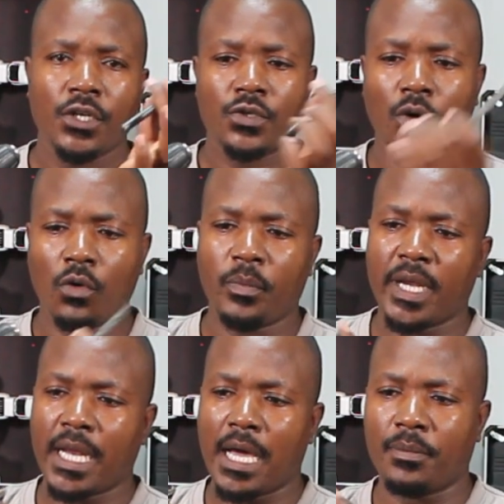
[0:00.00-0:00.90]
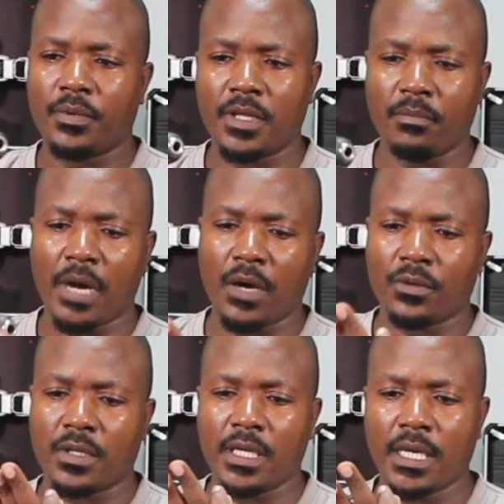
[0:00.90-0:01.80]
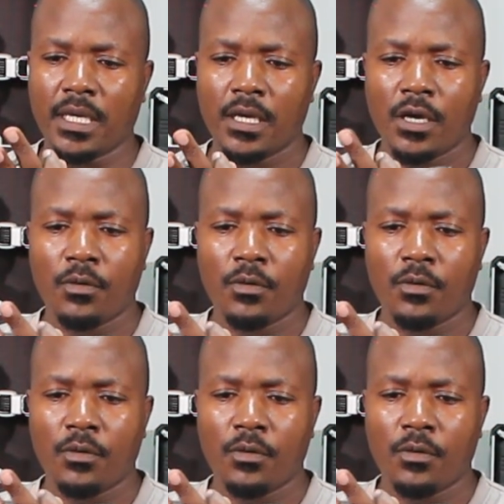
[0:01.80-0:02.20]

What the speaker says: to open up the mouth here,